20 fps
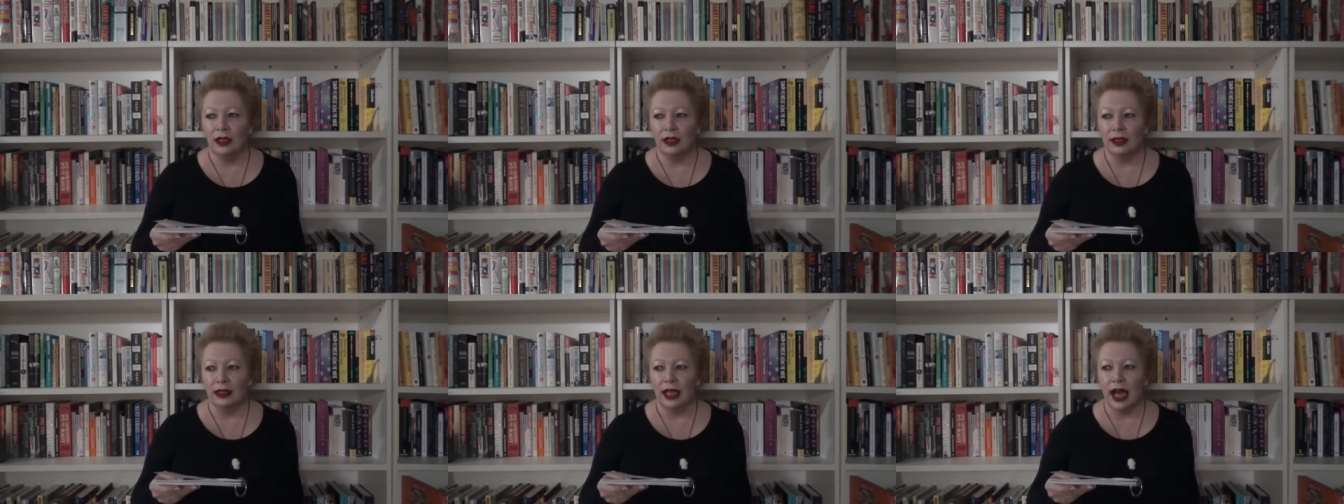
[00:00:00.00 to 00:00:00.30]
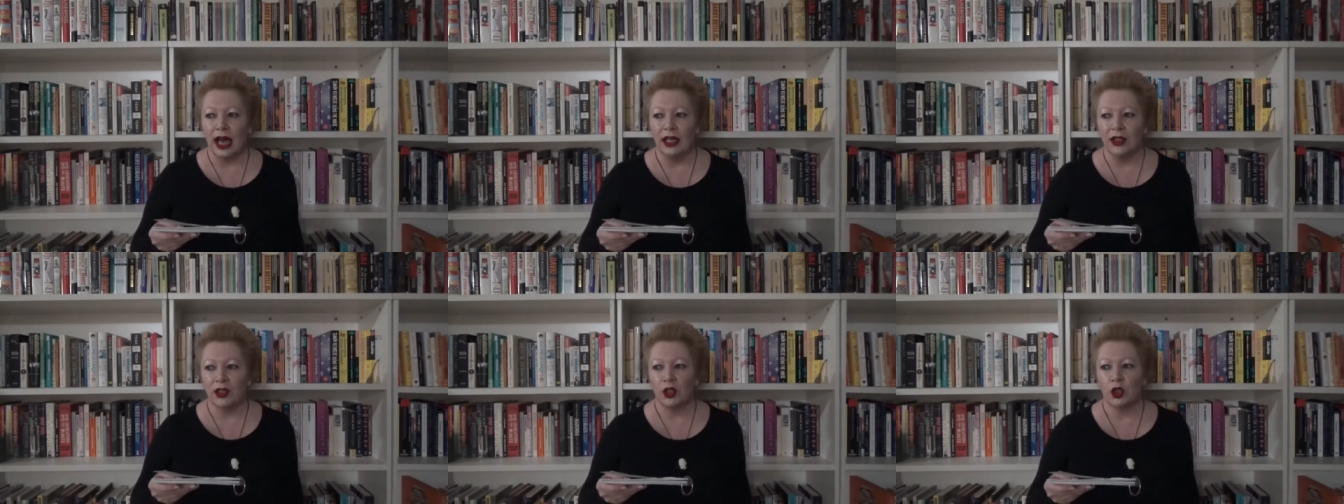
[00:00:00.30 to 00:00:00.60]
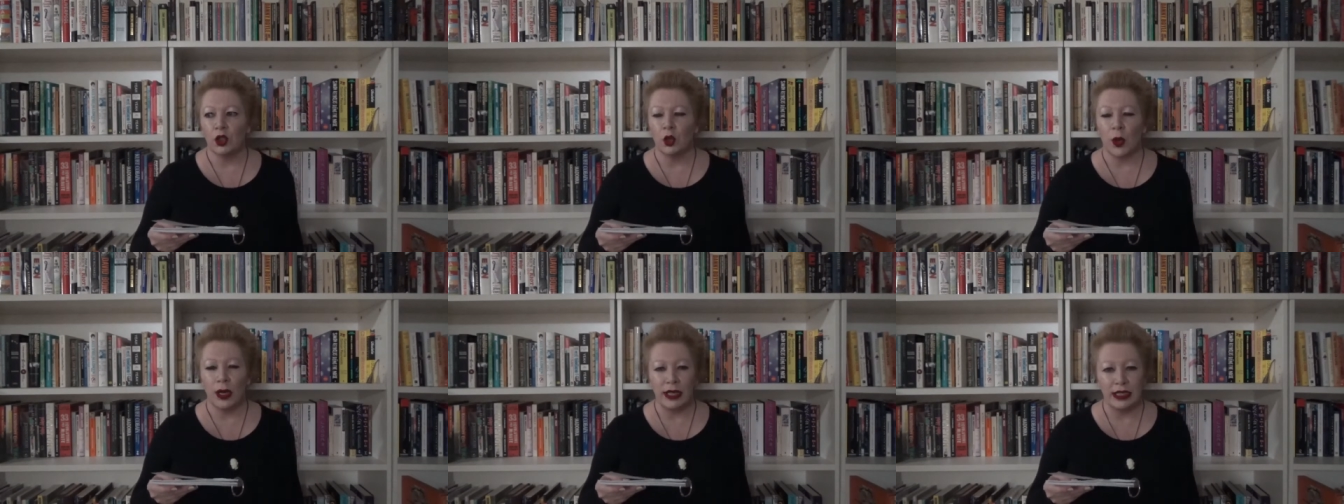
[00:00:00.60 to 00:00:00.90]
last
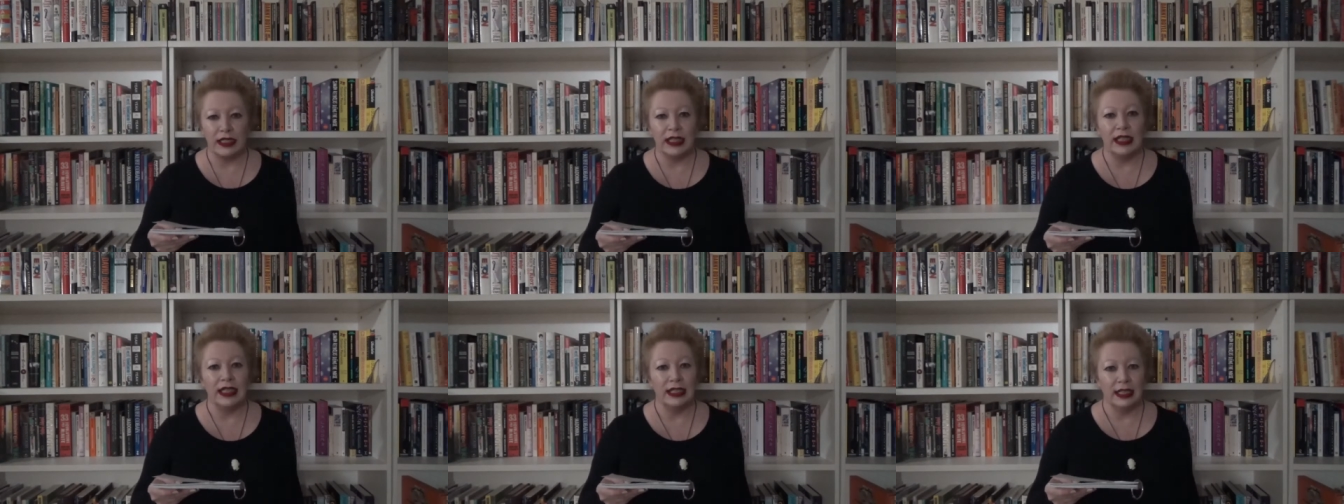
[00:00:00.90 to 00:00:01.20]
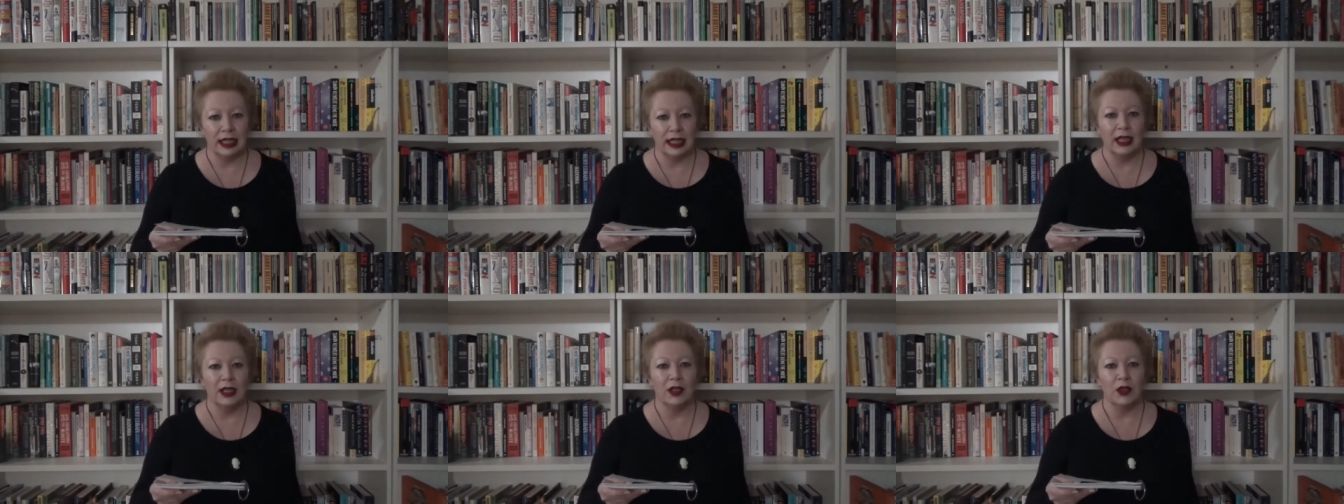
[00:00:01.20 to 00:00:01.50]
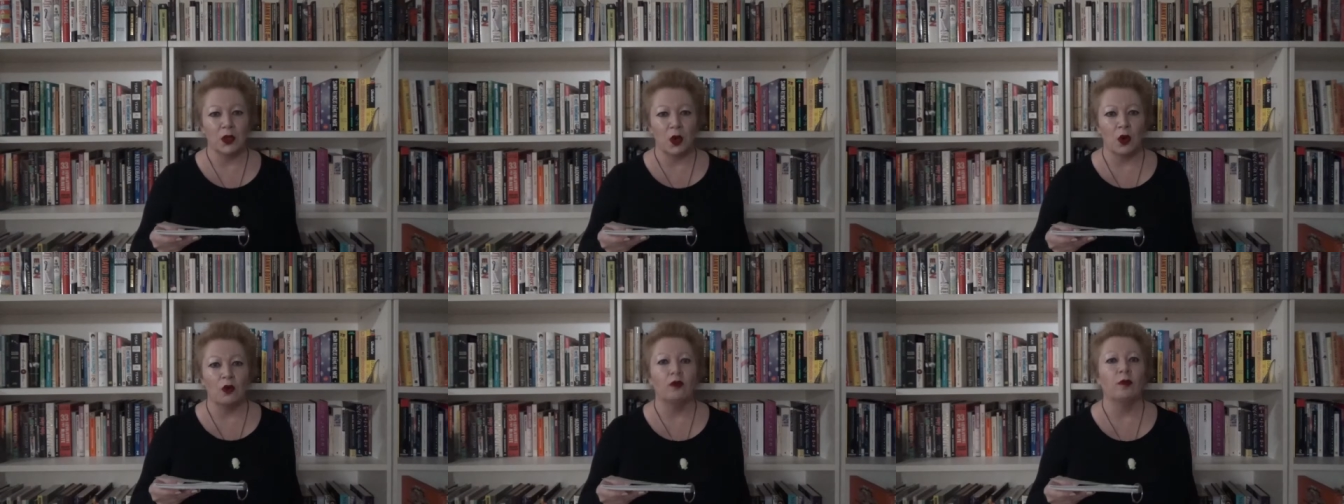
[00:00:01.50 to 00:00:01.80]
20
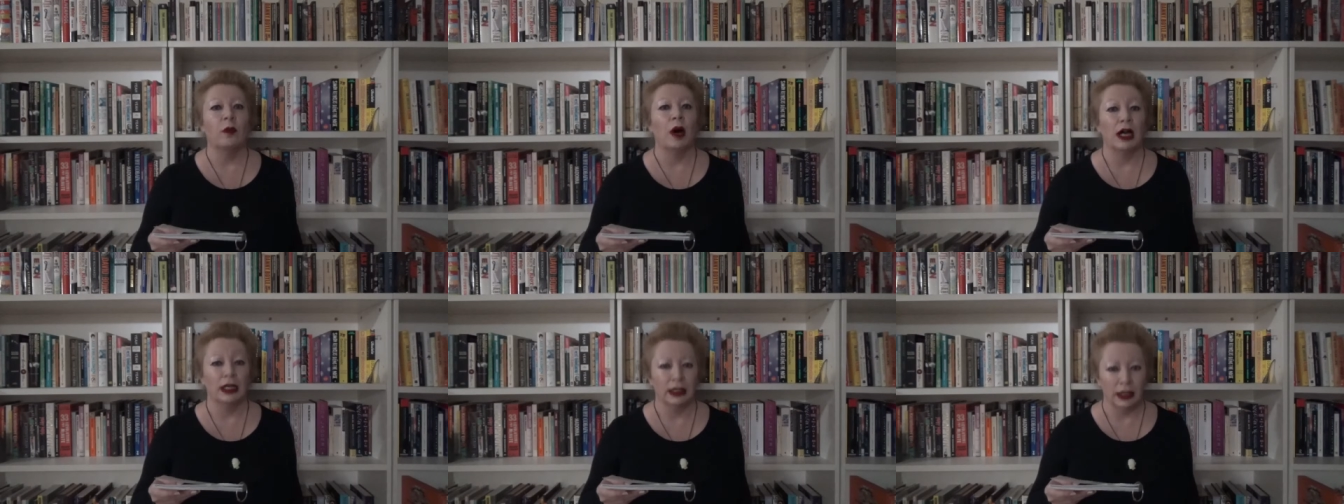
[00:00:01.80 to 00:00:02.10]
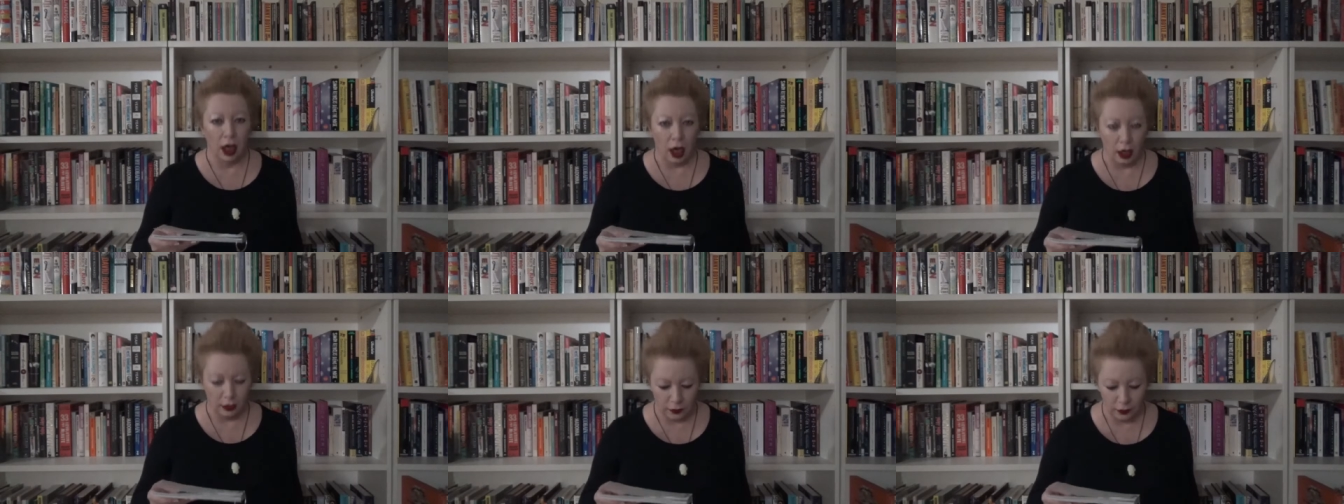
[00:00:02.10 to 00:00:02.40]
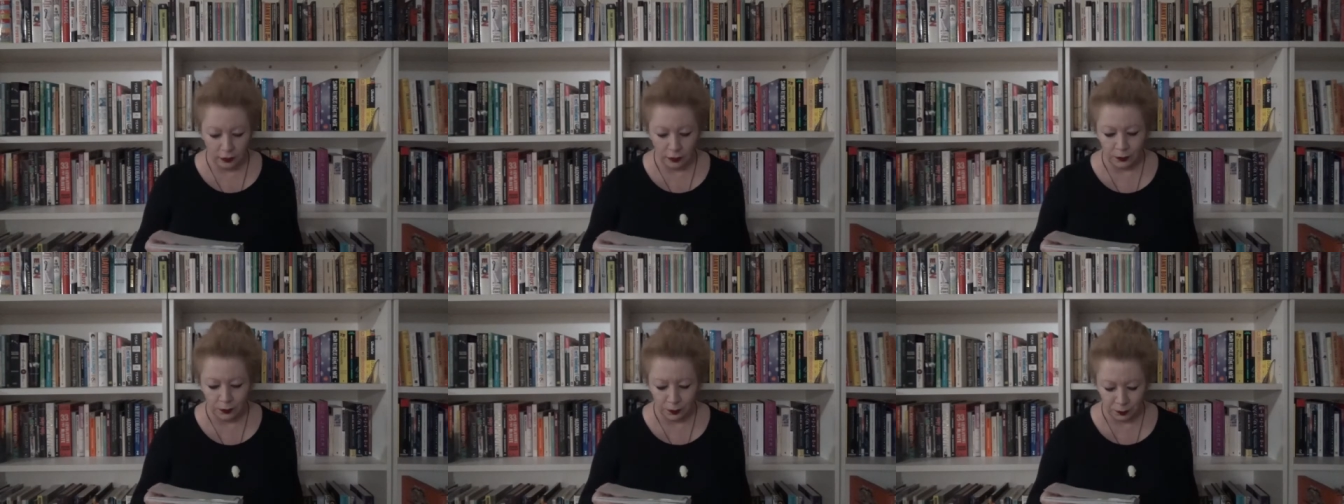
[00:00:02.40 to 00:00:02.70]
years of my
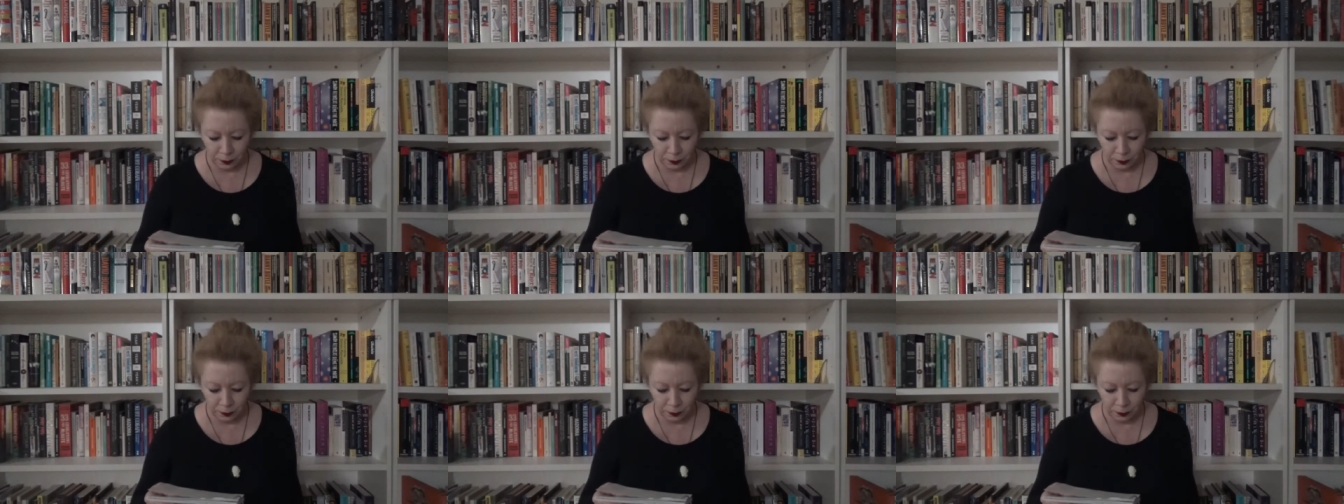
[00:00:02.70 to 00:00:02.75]
life,